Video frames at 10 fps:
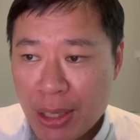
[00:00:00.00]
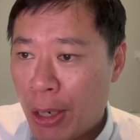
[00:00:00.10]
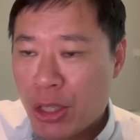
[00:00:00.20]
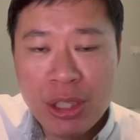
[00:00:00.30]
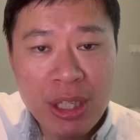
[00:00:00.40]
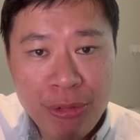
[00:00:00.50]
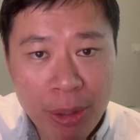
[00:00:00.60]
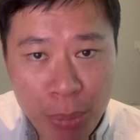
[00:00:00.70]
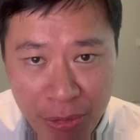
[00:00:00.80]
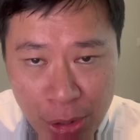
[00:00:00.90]
I'll actually leave a
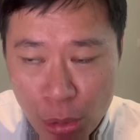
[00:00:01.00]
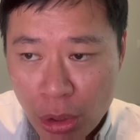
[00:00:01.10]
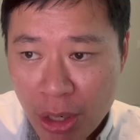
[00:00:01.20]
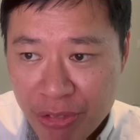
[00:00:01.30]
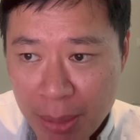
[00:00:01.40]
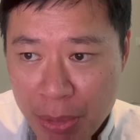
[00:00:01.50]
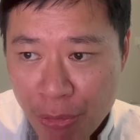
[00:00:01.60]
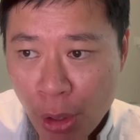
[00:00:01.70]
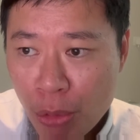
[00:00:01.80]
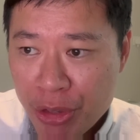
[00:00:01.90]
previous tutorial I've done
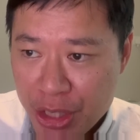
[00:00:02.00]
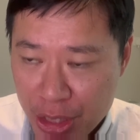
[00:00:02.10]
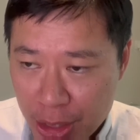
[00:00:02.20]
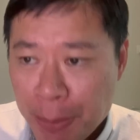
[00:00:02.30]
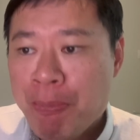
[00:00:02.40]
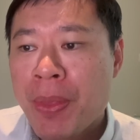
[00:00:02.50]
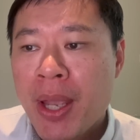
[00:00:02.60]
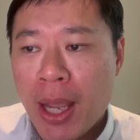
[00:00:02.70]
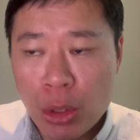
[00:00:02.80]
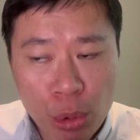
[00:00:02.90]
before over here
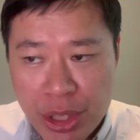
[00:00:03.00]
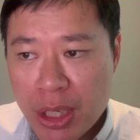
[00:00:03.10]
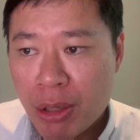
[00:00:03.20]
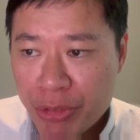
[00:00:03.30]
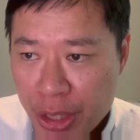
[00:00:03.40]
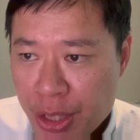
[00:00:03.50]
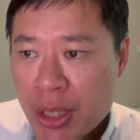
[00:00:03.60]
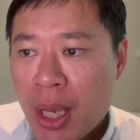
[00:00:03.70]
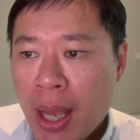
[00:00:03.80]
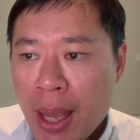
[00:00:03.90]
and towards the end of
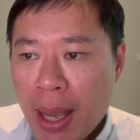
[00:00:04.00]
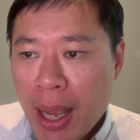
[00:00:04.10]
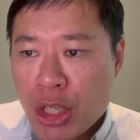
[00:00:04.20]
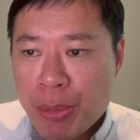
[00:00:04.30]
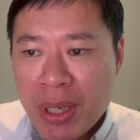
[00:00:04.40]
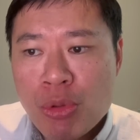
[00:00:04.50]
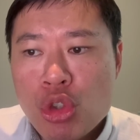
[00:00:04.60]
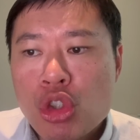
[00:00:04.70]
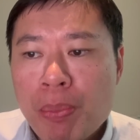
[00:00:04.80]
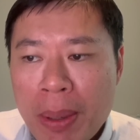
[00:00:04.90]
this. And she became
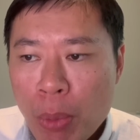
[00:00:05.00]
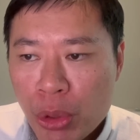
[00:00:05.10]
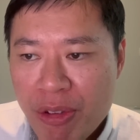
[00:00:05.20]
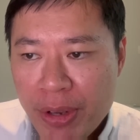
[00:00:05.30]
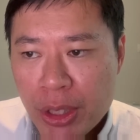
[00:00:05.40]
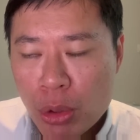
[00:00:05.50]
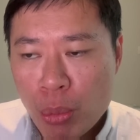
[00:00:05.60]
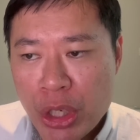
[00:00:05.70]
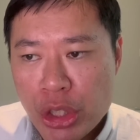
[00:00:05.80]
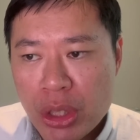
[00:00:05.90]
super motivated to
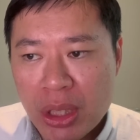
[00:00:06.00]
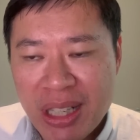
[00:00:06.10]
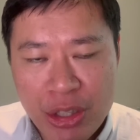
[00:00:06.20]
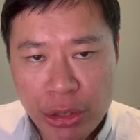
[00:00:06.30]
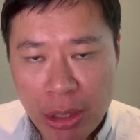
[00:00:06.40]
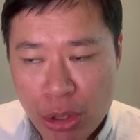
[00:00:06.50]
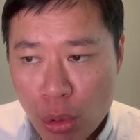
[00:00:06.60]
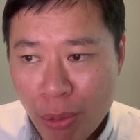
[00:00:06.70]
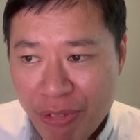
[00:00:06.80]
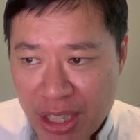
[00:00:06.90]
reach 100,000
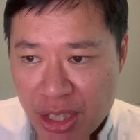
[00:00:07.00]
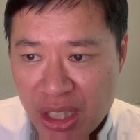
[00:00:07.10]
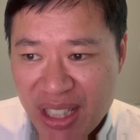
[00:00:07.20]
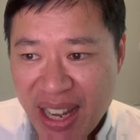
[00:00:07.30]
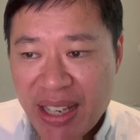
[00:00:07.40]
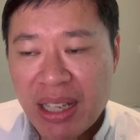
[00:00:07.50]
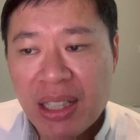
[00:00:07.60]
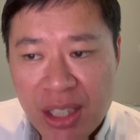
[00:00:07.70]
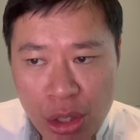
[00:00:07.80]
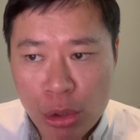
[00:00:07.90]
goal faster, and
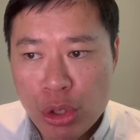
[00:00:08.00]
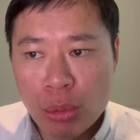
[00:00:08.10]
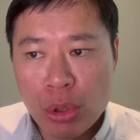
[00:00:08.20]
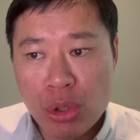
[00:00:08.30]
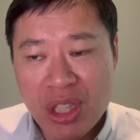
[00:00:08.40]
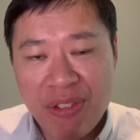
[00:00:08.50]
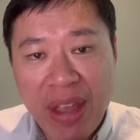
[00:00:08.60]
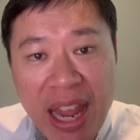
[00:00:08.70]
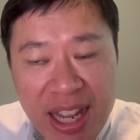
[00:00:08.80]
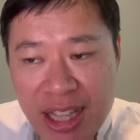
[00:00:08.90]
her solution was to
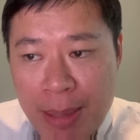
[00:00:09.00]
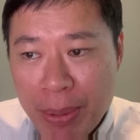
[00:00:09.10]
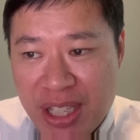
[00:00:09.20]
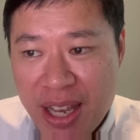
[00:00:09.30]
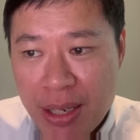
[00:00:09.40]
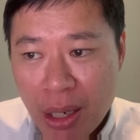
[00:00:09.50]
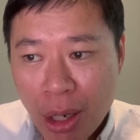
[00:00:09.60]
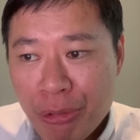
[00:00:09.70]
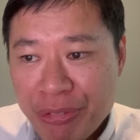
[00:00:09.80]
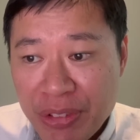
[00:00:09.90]
save 80%
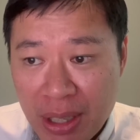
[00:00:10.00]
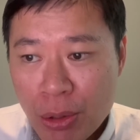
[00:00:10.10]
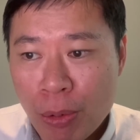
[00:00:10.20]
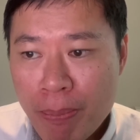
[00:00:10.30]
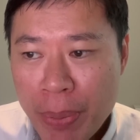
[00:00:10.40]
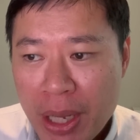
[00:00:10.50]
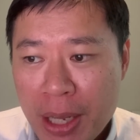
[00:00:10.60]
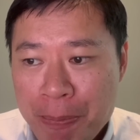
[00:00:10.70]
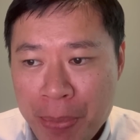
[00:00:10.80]
of take-home pay.